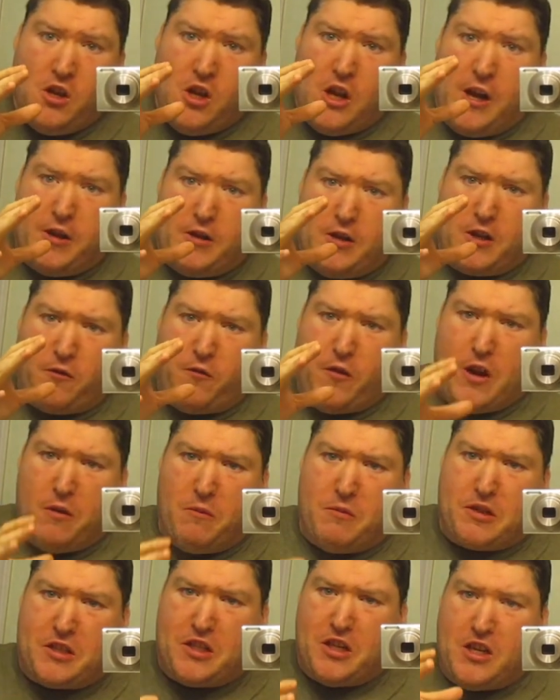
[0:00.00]
I took
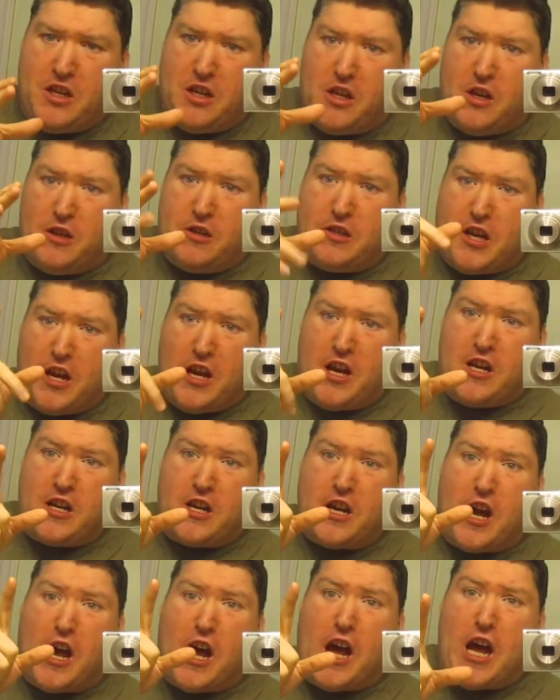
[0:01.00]
vitamin C and take
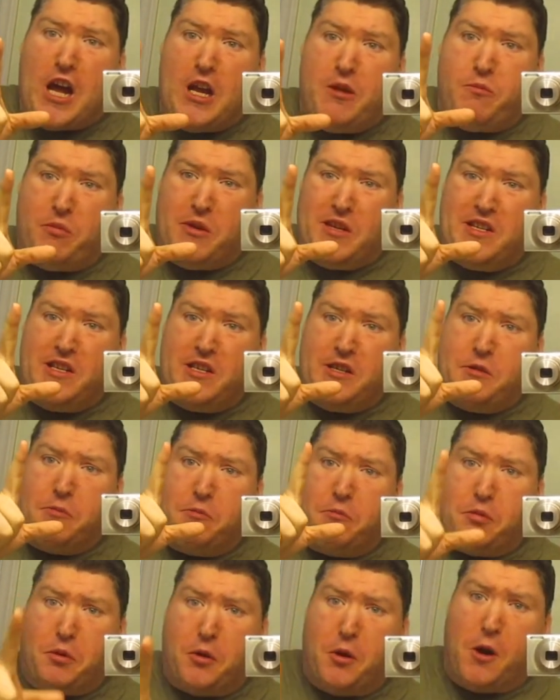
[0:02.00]

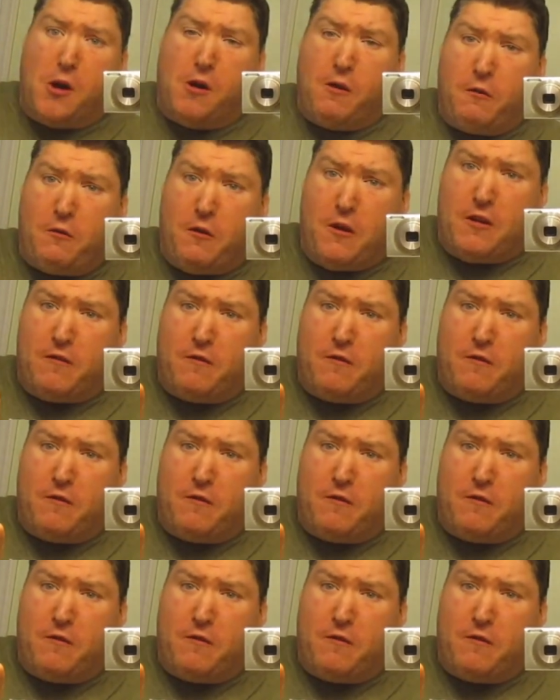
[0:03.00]
ibuprofen